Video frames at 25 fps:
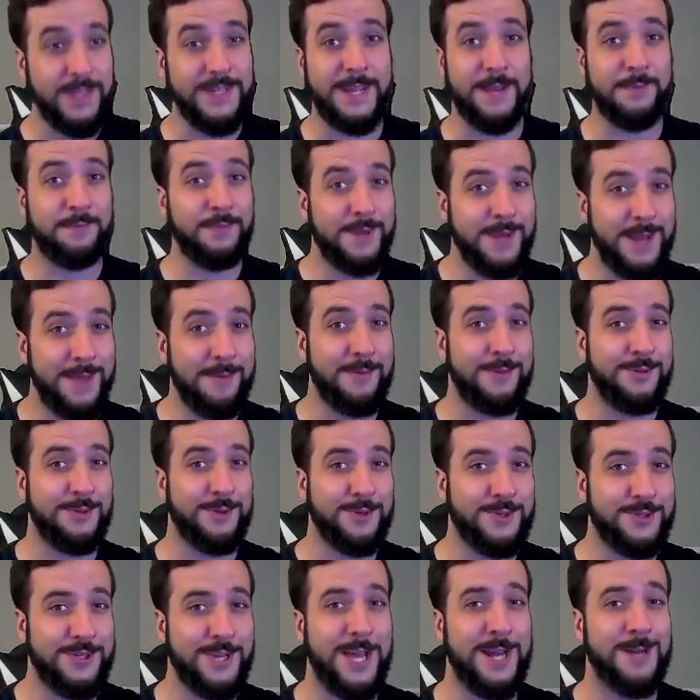Definitely never
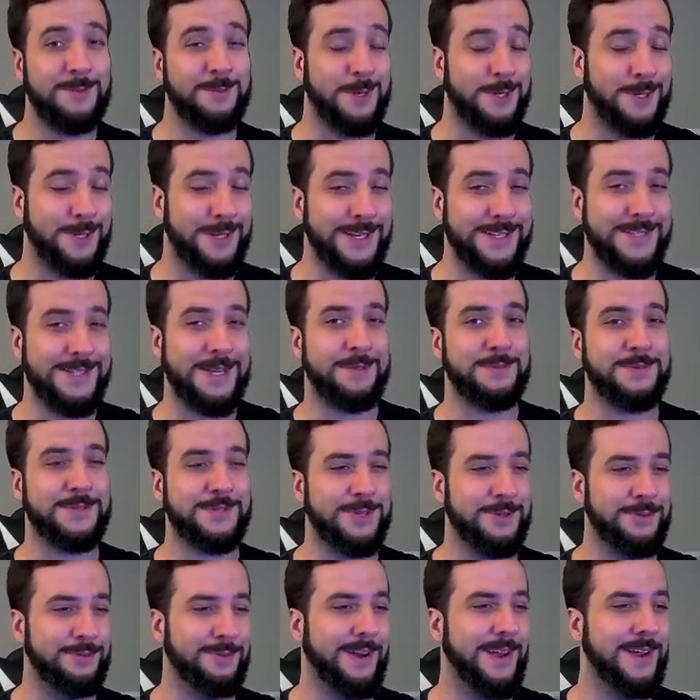throw Shadow Ball against
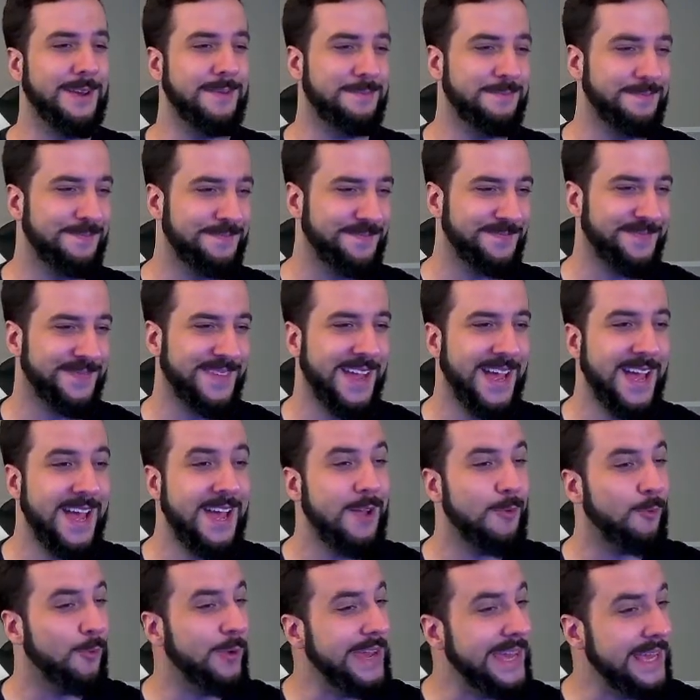Obstagoon, right?
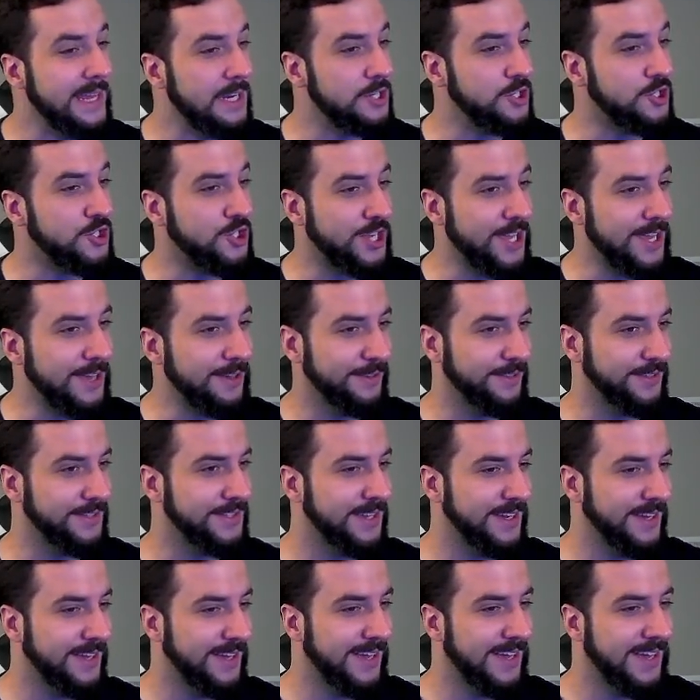We get a shield.
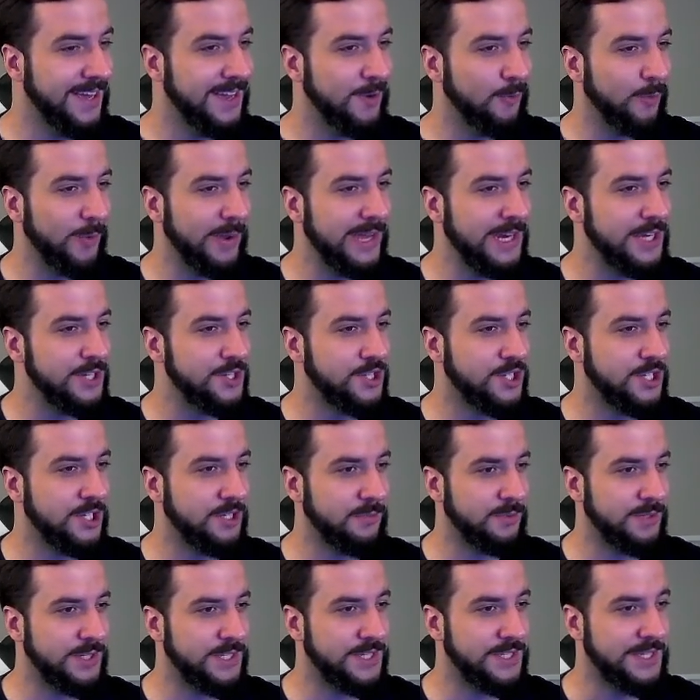We get a
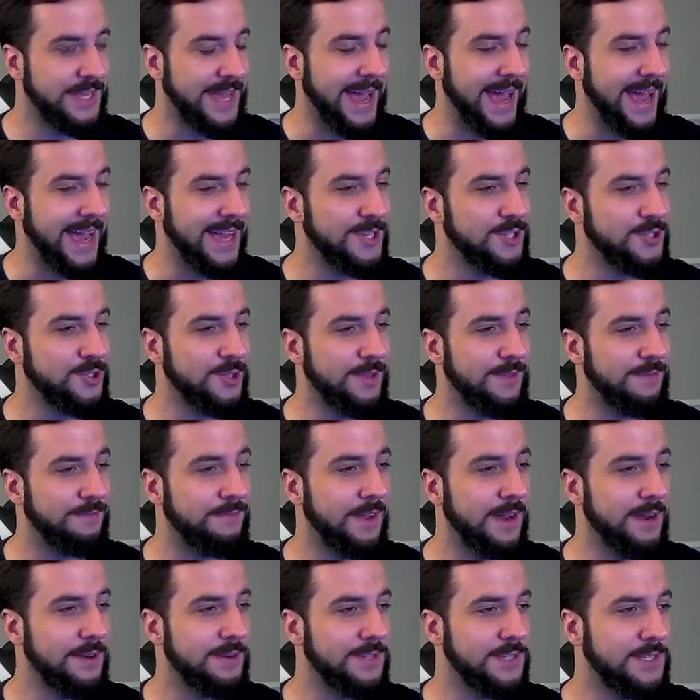shield, which is actually
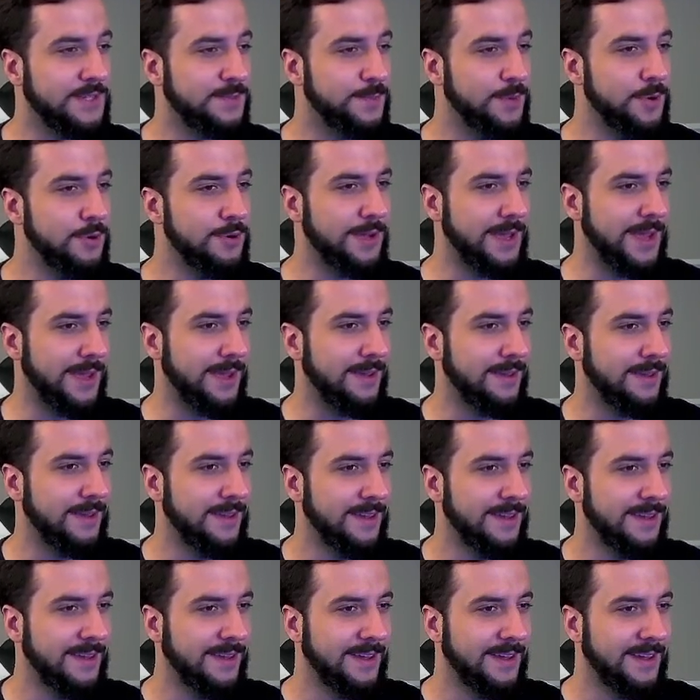very spooky.
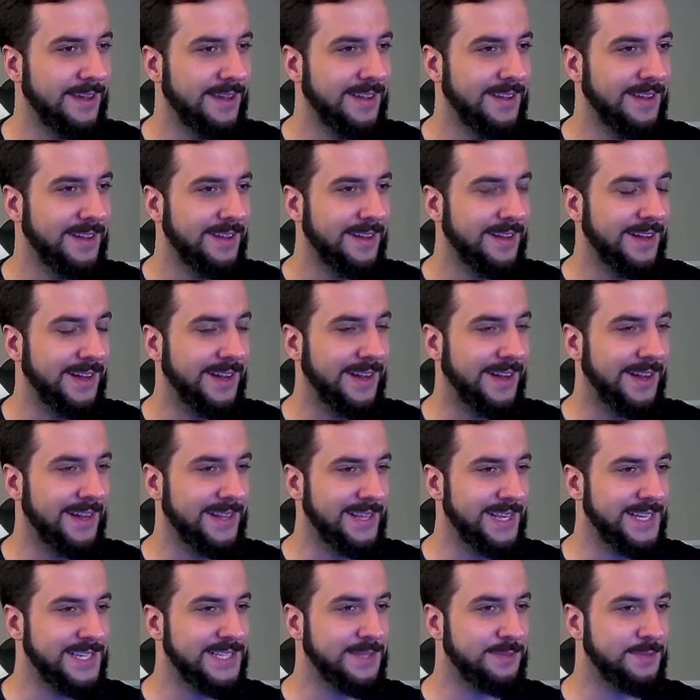
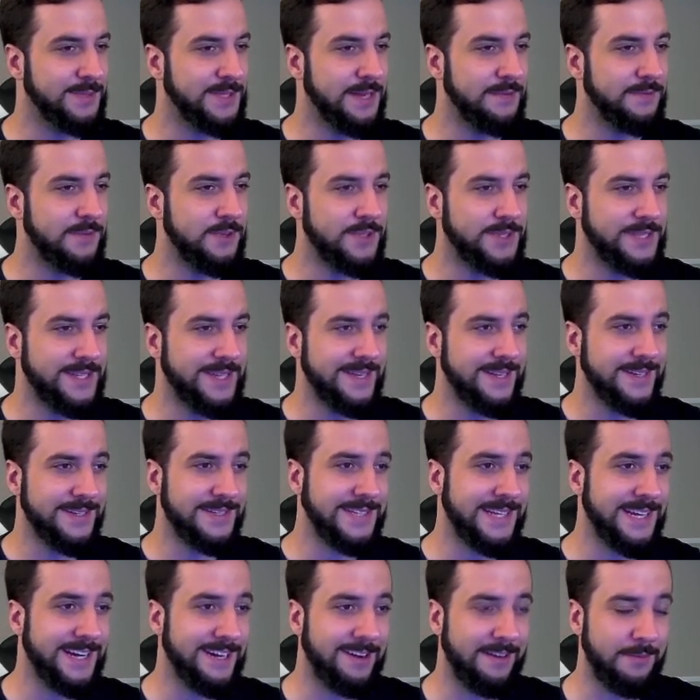Like some stuff you see in a
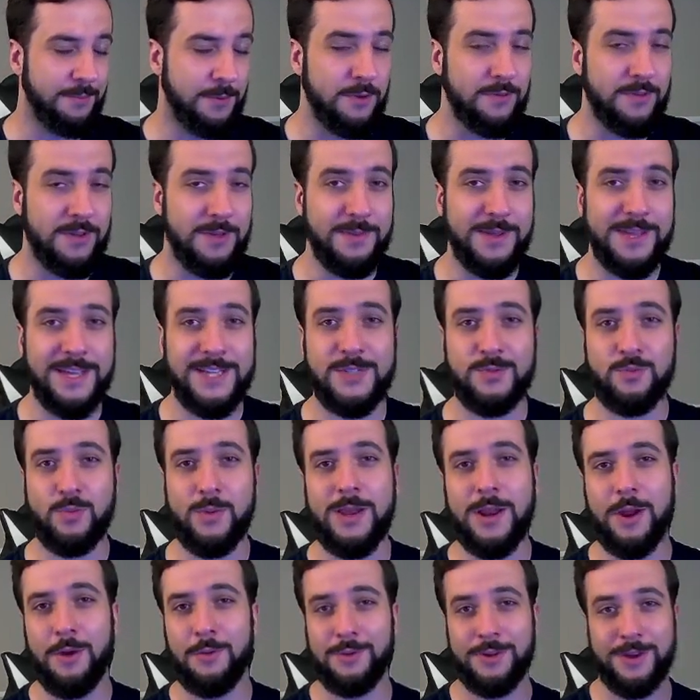scary movie, because
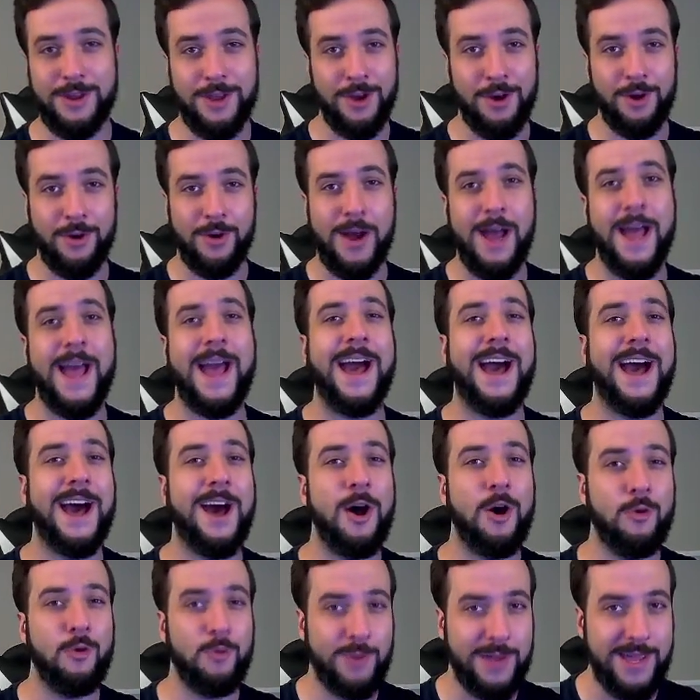we don't know
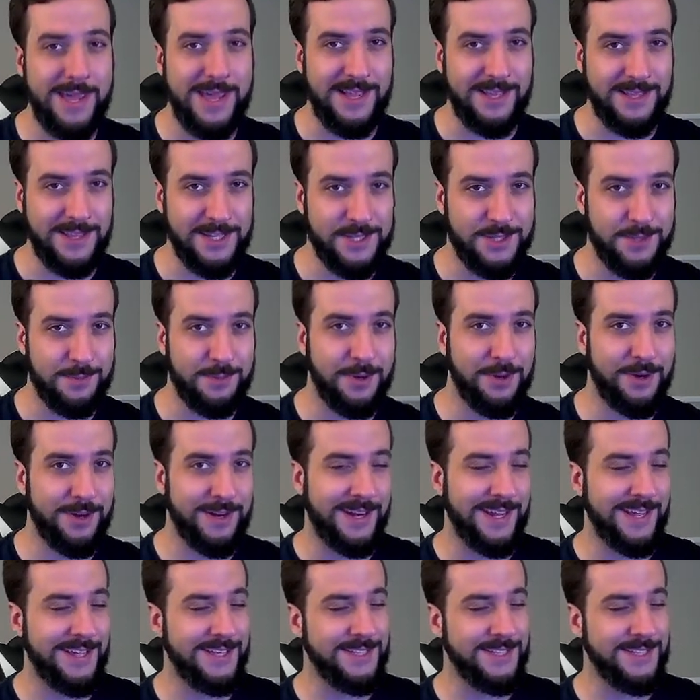how weak this opponent